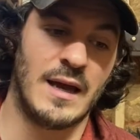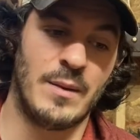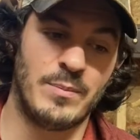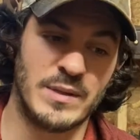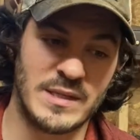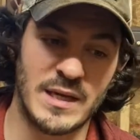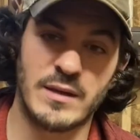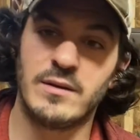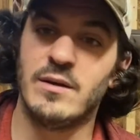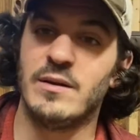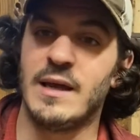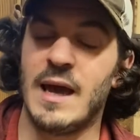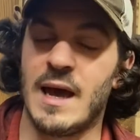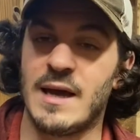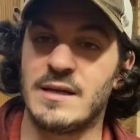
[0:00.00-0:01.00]

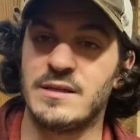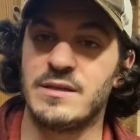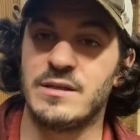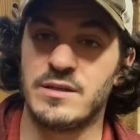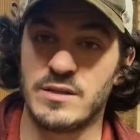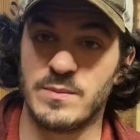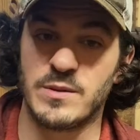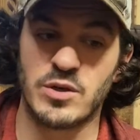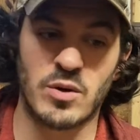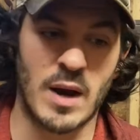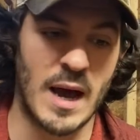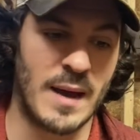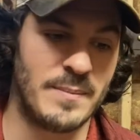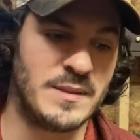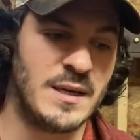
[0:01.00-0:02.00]
particularly has
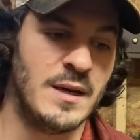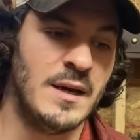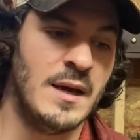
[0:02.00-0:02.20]
subscribed.